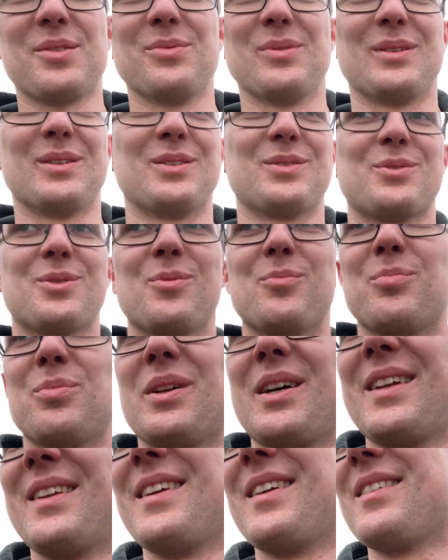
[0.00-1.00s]
one is
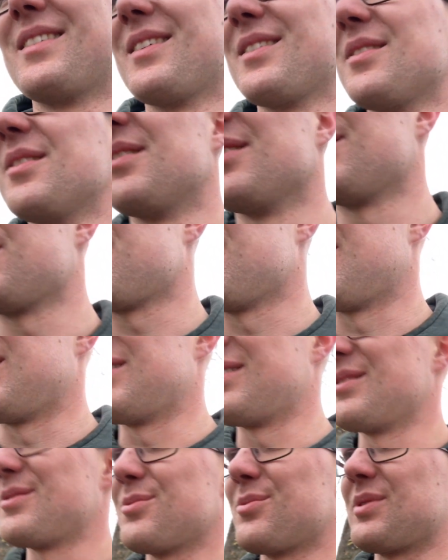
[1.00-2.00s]
complaining that the smell
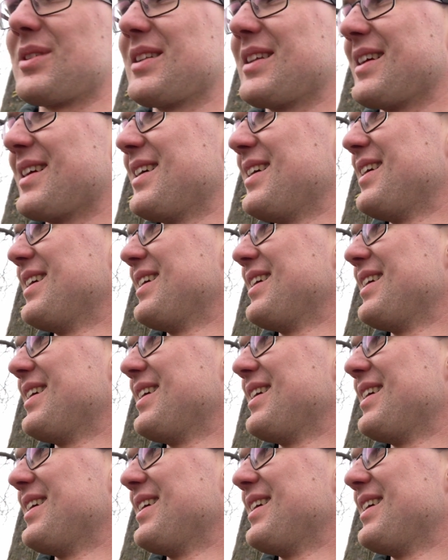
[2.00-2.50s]
is really